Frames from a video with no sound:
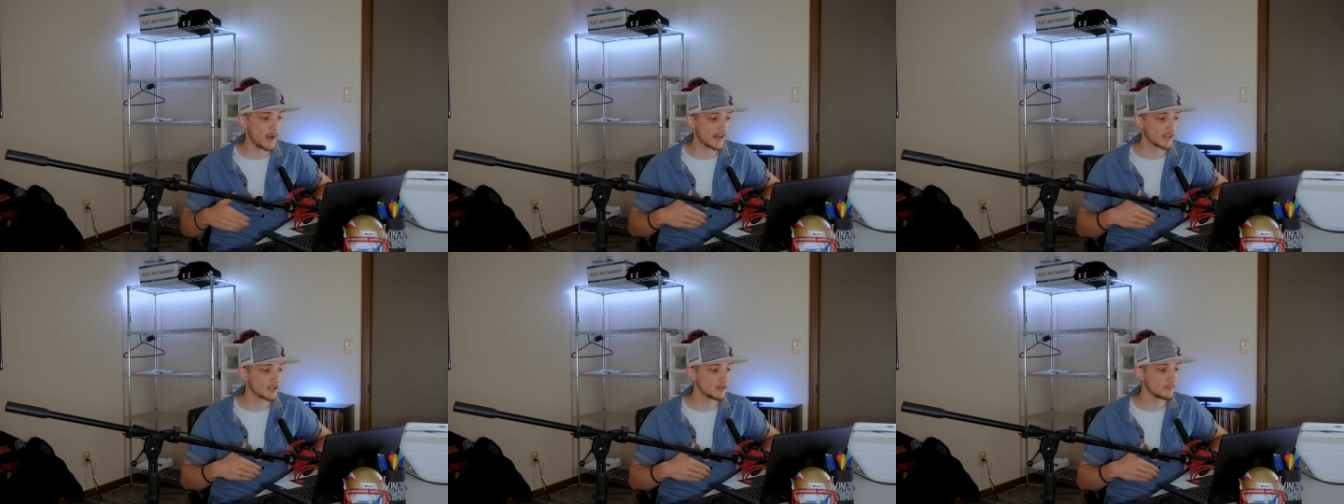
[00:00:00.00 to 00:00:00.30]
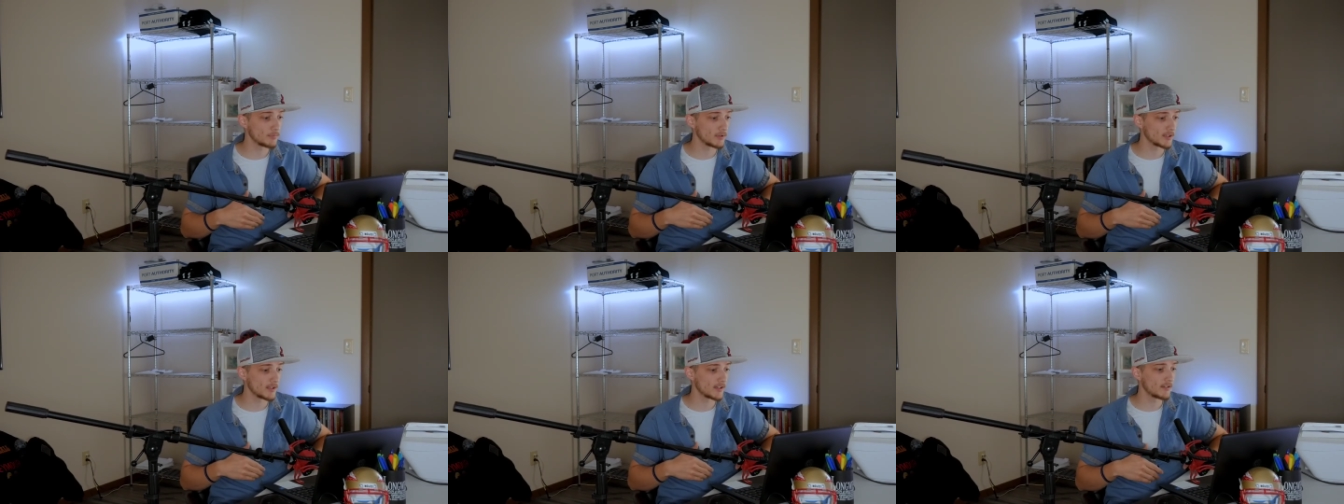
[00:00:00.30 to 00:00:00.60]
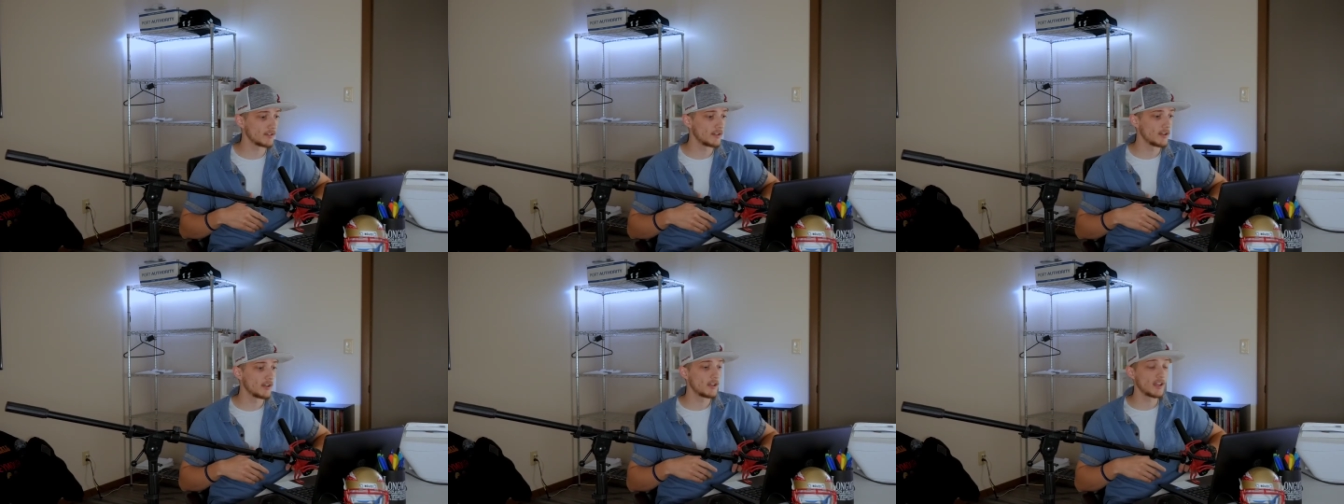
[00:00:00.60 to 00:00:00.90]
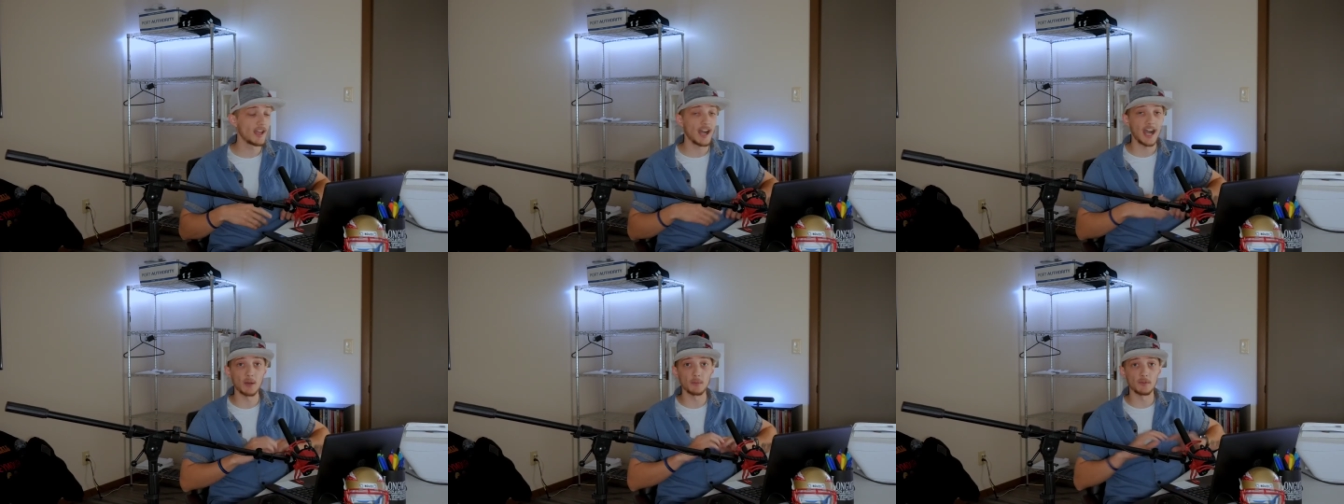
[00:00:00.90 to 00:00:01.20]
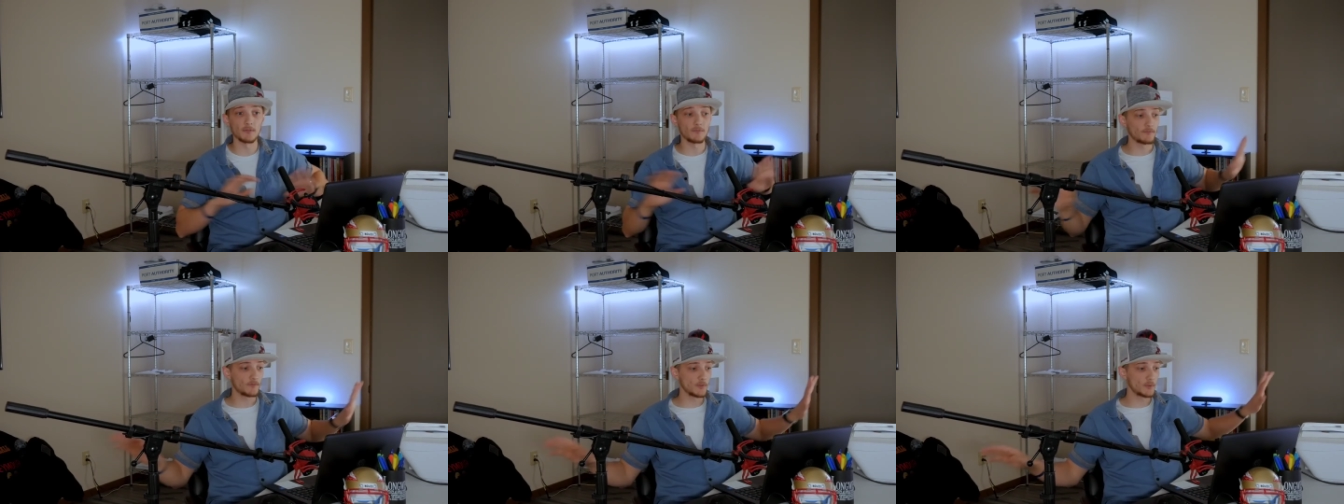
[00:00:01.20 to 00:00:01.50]
backup plan, I
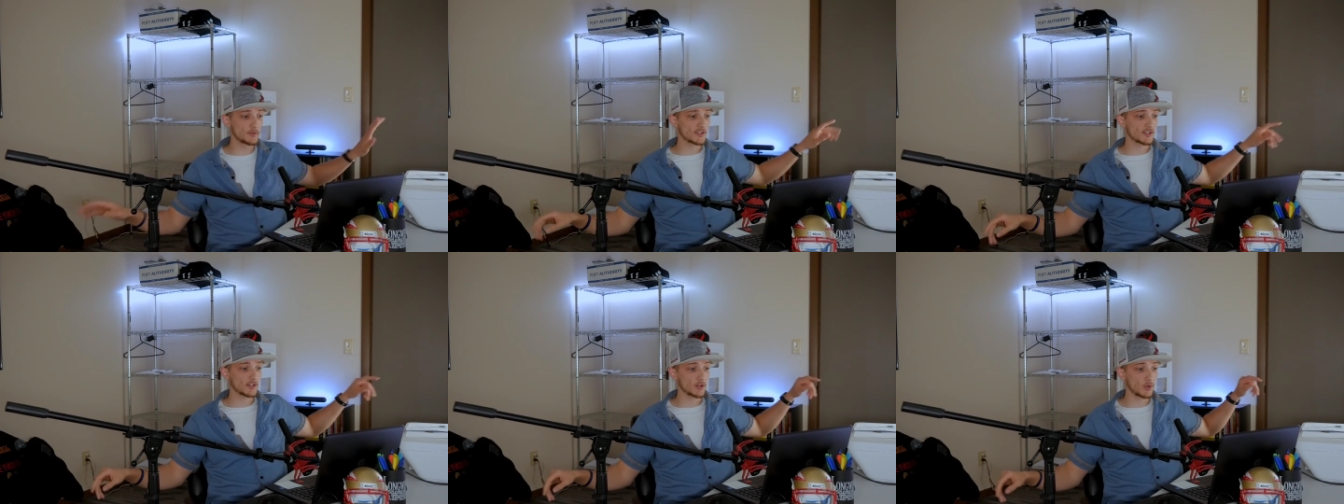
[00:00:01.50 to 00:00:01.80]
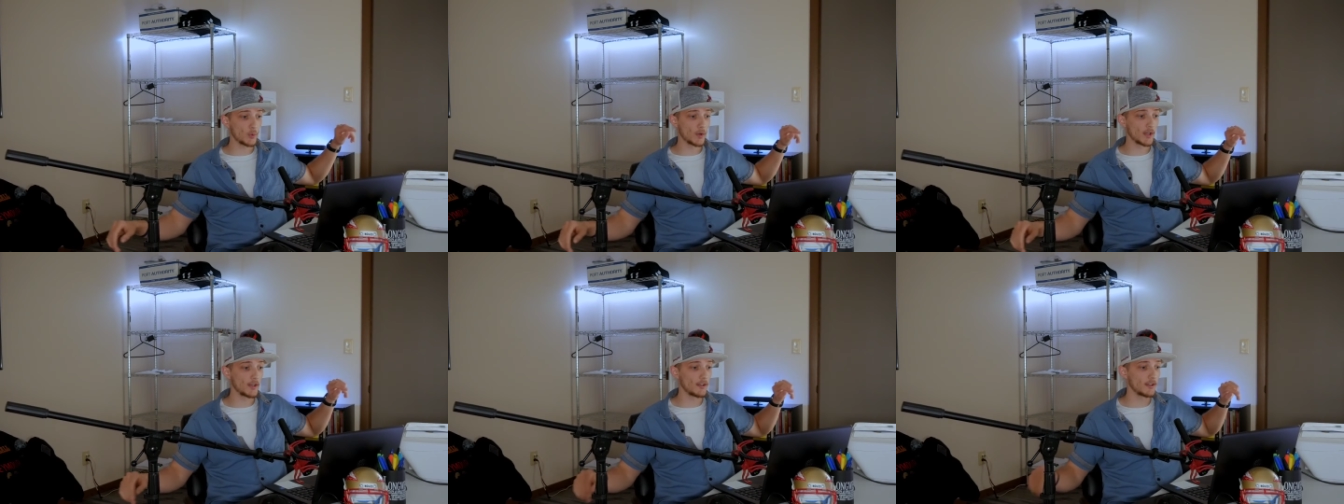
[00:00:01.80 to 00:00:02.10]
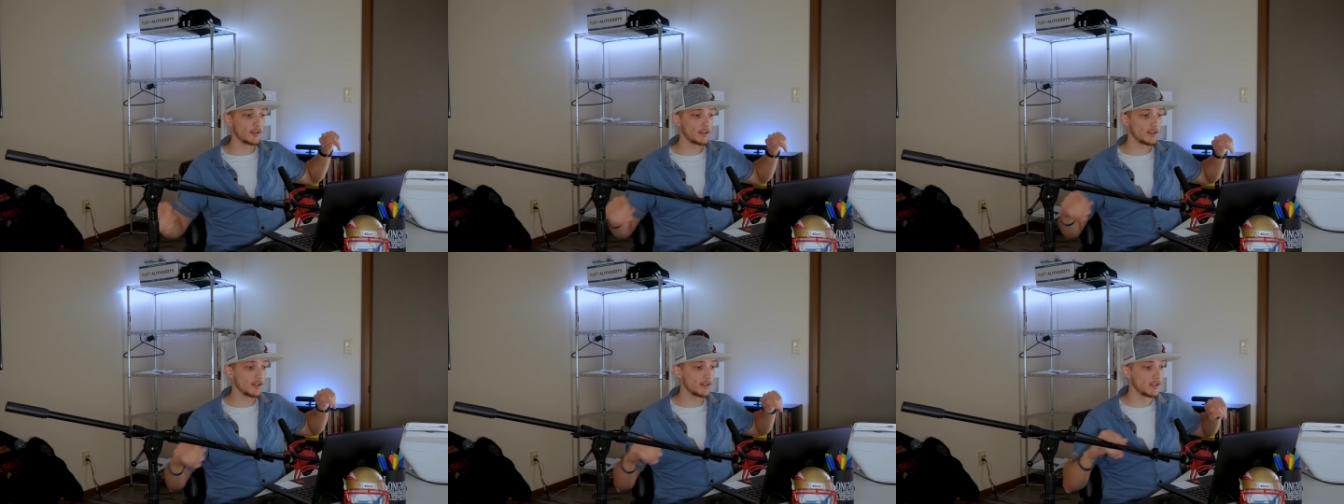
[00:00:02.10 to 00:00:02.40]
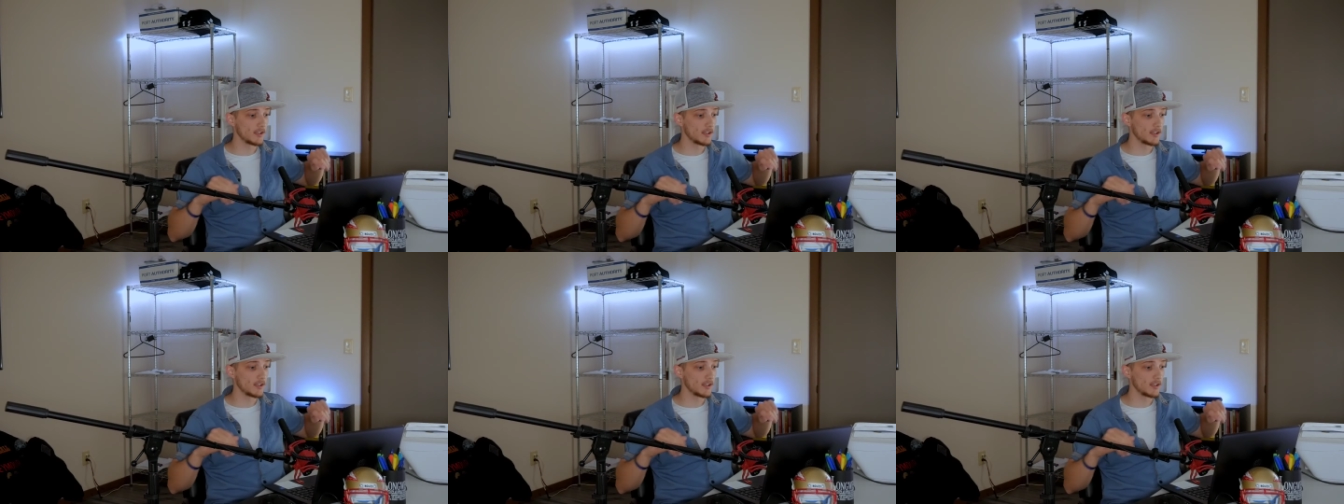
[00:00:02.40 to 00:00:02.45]
refused to quit.